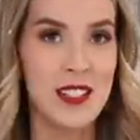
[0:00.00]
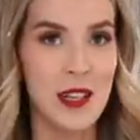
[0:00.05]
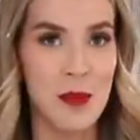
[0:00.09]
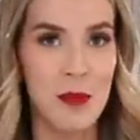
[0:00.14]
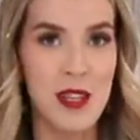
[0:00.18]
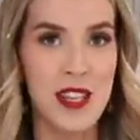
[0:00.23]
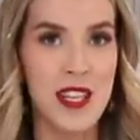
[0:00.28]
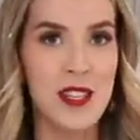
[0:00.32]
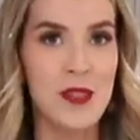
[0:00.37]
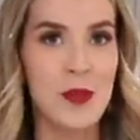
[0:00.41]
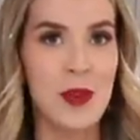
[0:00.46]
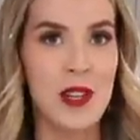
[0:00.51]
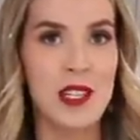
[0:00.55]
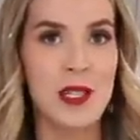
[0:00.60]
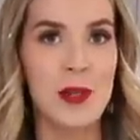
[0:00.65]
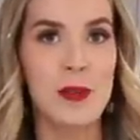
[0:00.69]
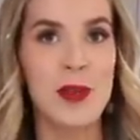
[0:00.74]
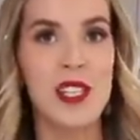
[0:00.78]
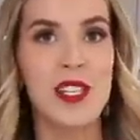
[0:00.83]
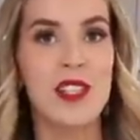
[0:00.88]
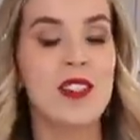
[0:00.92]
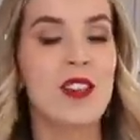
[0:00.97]
Some of these
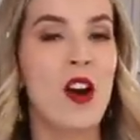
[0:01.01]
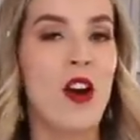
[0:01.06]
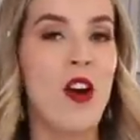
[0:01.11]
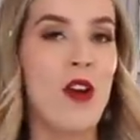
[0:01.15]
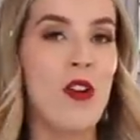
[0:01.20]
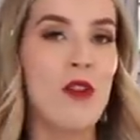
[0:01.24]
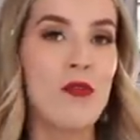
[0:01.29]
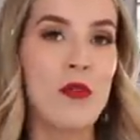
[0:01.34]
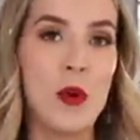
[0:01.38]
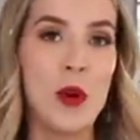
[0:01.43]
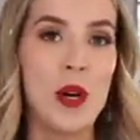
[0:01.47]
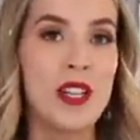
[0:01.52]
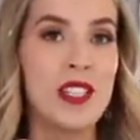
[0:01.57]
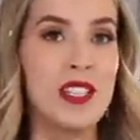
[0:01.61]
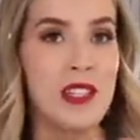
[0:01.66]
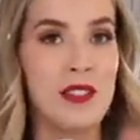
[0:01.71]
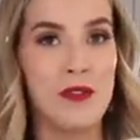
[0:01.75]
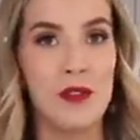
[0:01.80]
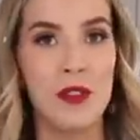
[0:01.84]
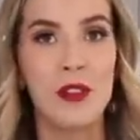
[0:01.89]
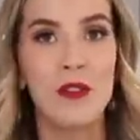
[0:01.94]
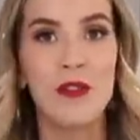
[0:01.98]
recipes call for
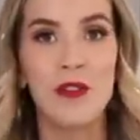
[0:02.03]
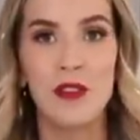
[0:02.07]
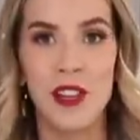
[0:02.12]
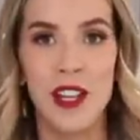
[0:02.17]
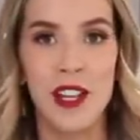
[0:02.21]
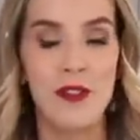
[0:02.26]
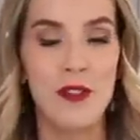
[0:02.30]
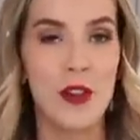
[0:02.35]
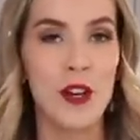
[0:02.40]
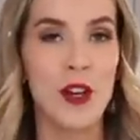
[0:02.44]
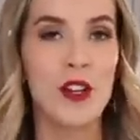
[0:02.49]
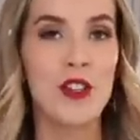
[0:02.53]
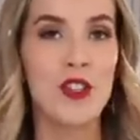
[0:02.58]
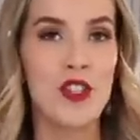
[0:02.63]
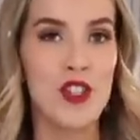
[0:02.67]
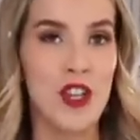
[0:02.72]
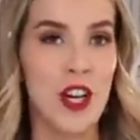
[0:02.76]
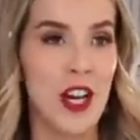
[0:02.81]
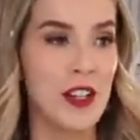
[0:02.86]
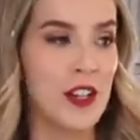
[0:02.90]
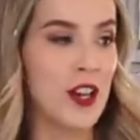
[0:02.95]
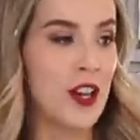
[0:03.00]
different flavor
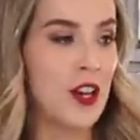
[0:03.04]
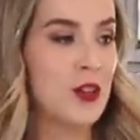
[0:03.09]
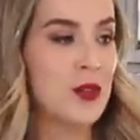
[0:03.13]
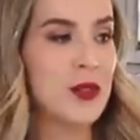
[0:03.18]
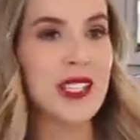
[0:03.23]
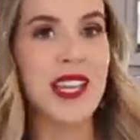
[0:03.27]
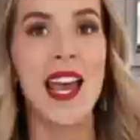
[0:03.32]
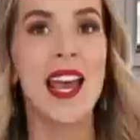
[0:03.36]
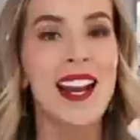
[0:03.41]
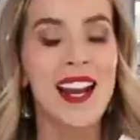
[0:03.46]
jellos.